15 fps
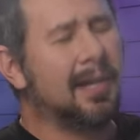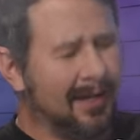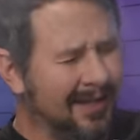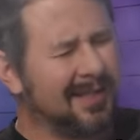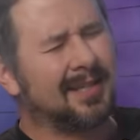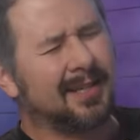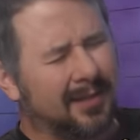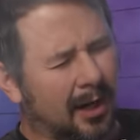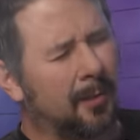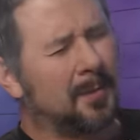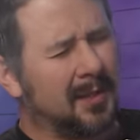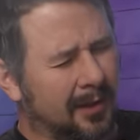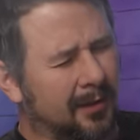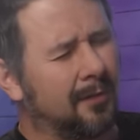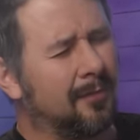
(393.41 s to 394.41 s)
It is the top
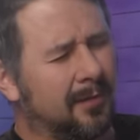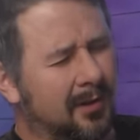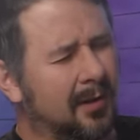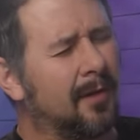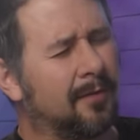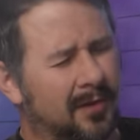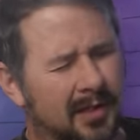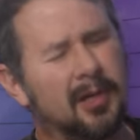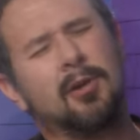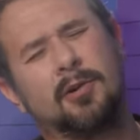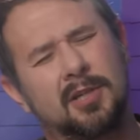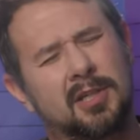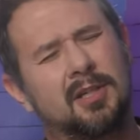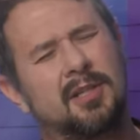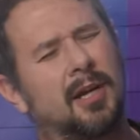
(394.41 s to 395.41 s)
10 of, of the year.
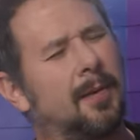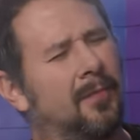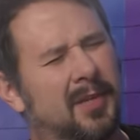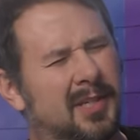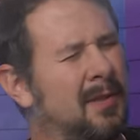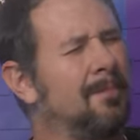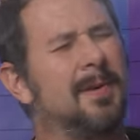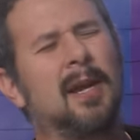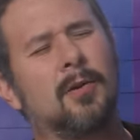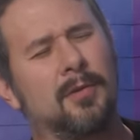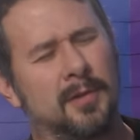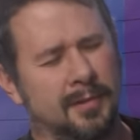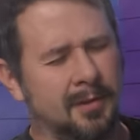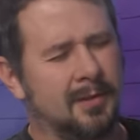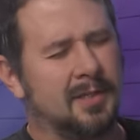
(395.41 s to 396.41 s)
It's, the top, it's better
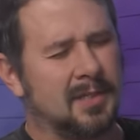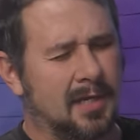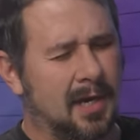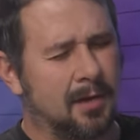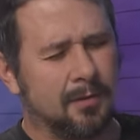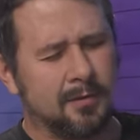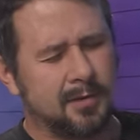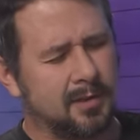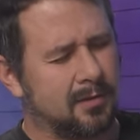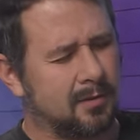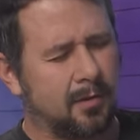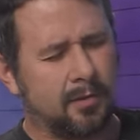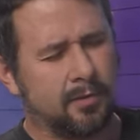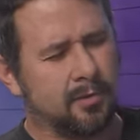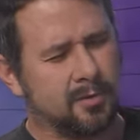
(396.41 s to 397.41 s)
than the designers,
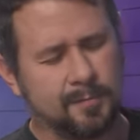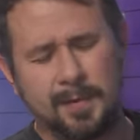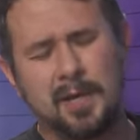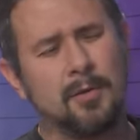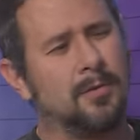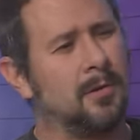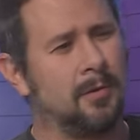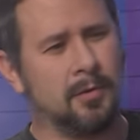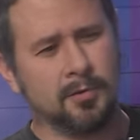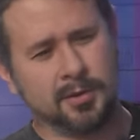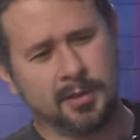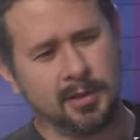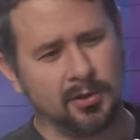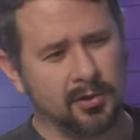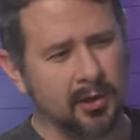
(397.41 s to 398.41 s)
all those, better than those
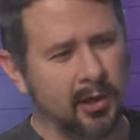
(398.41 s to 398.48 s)
niche.